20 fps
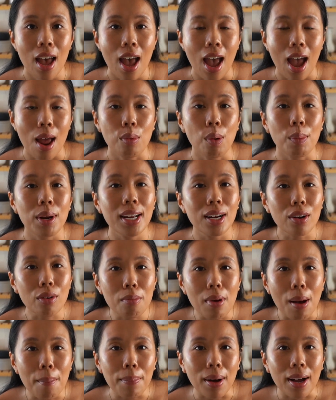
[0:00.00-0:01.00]
And what we need to
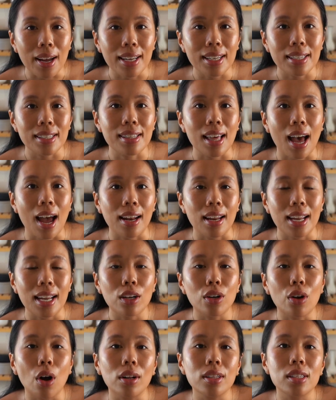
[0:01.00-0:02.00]
remember is that
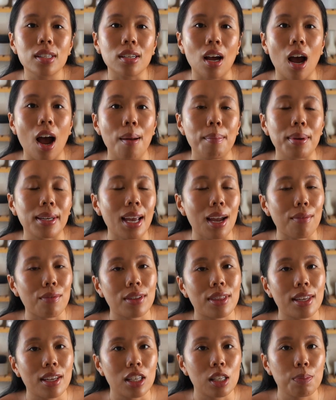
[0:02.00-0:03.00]
in God's timing,
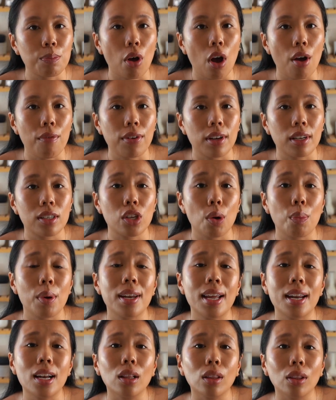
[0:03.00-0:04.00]
everything is perfect. So we
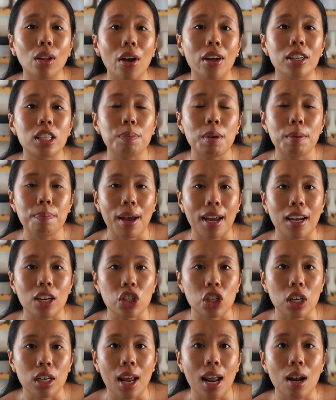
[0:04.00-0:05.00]
need to learn to be
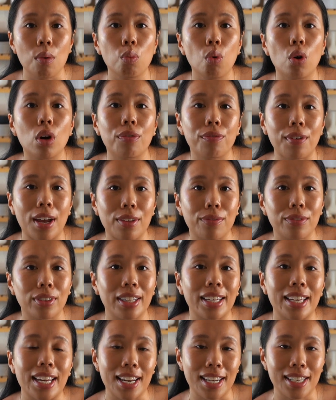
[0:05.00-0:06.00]
patient and walk
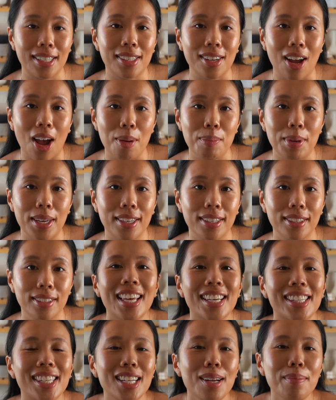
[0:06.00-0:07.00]
faithfully in His timing.
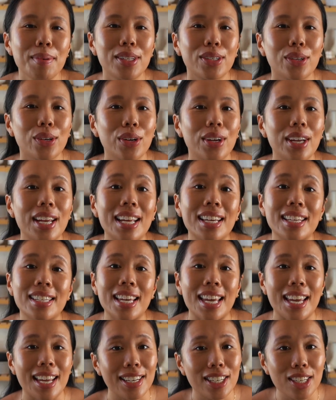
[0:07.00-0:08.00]
Lesson number two
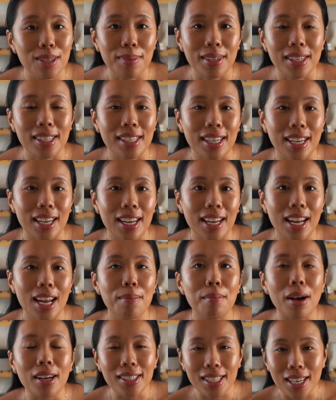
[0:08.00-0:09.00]
is intimacy.
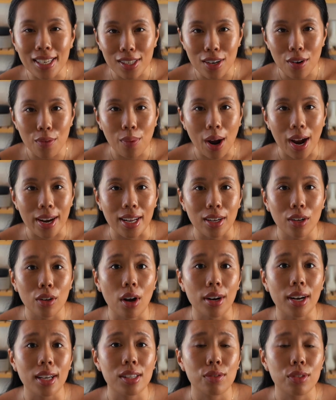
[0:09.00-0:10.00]
In my season of waiting,
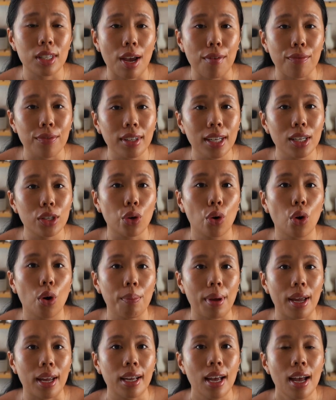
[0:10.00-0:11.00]
God has definitely
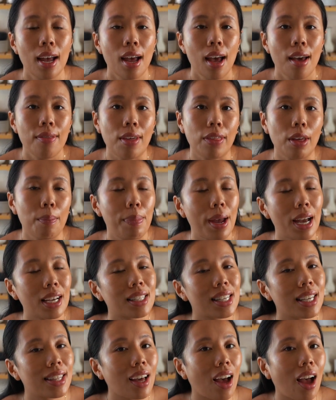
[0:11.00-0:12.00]
taught me that the
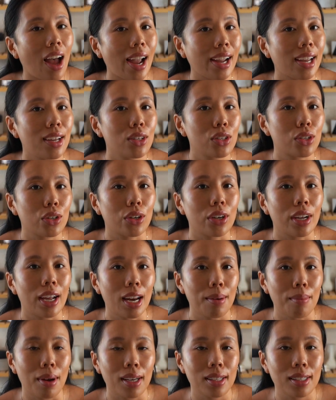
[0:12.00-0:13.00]
best thing that I can do
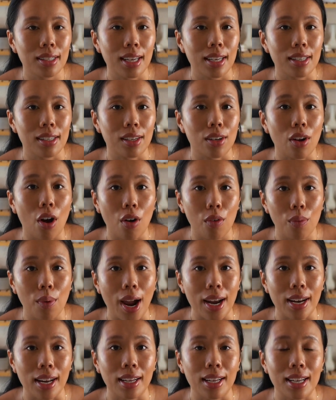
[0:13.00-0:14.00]
in my season of
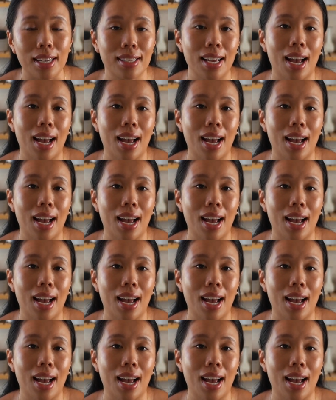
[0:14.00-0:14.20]
waiting is